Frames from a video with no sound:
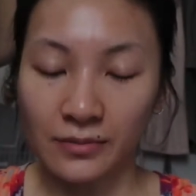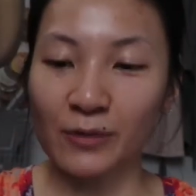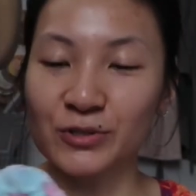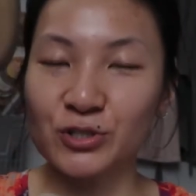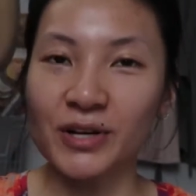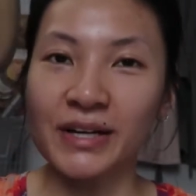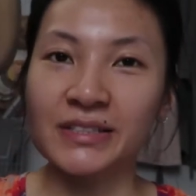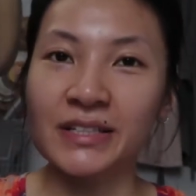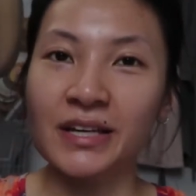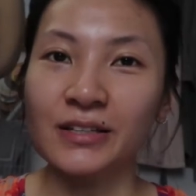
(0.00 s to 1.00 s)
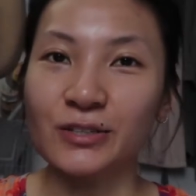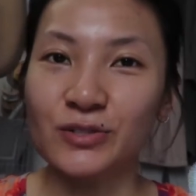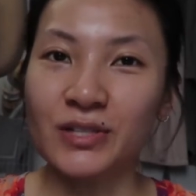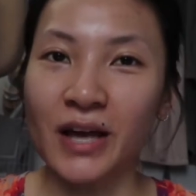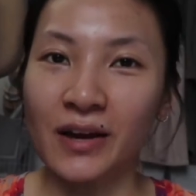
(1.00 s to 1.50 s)
I was trying to get
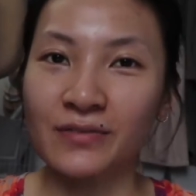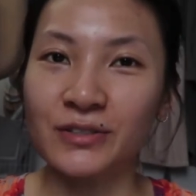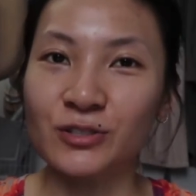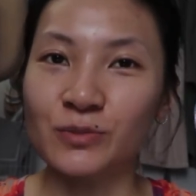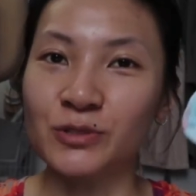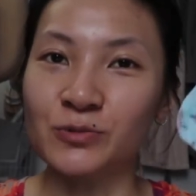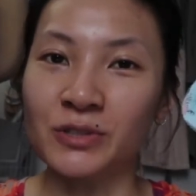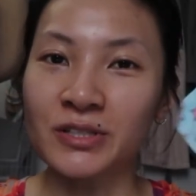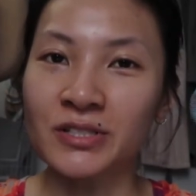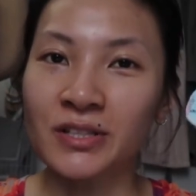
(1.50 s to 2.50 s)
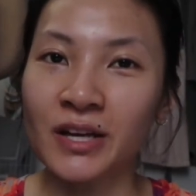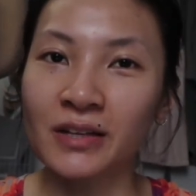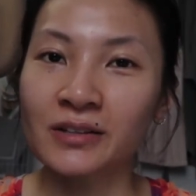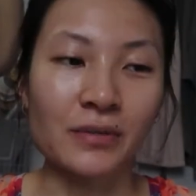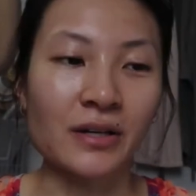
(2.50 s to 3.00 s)
used to having so much real
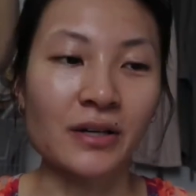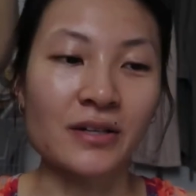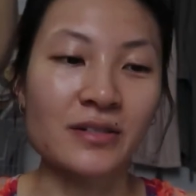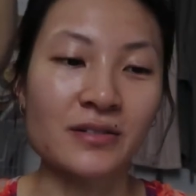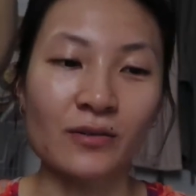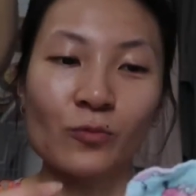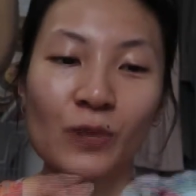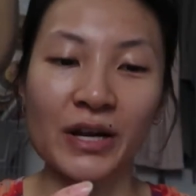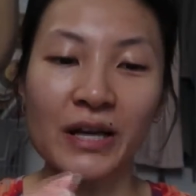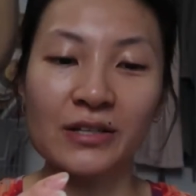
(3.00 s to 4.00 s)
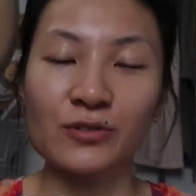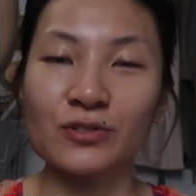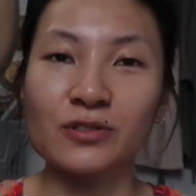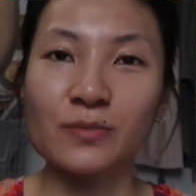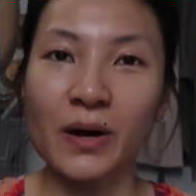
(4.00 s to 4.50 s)
estate, because when I
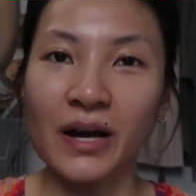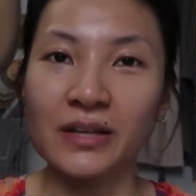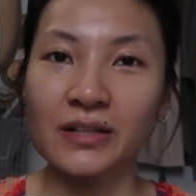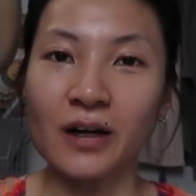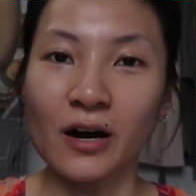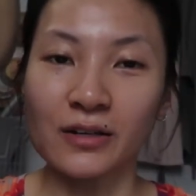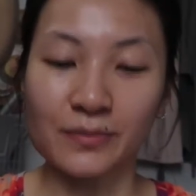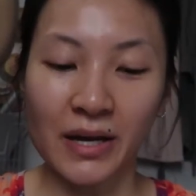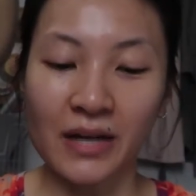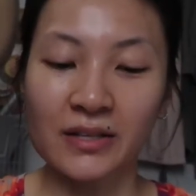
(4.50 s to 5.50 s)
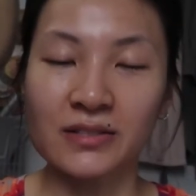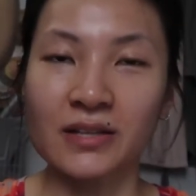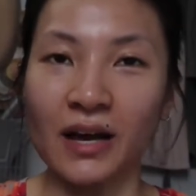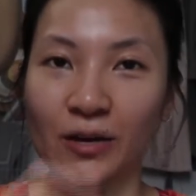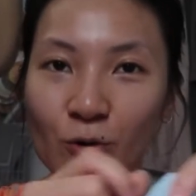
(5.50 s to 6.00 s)
used to buy the cotton pads,
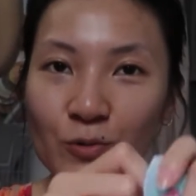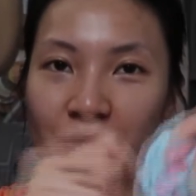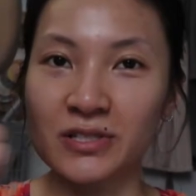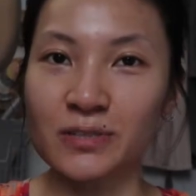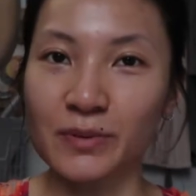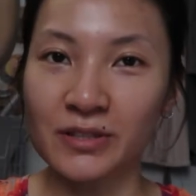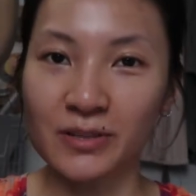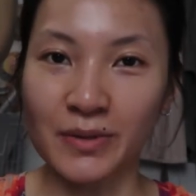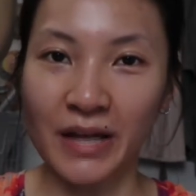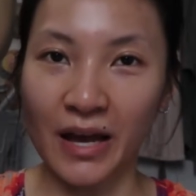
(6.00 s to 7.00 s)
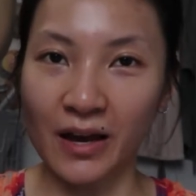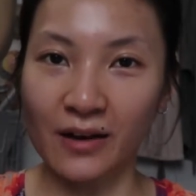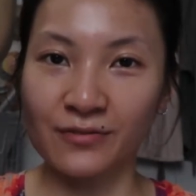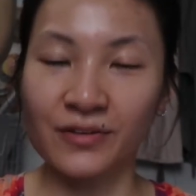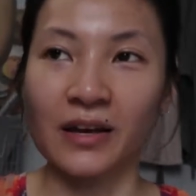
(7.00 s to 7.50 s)
I always split them in half,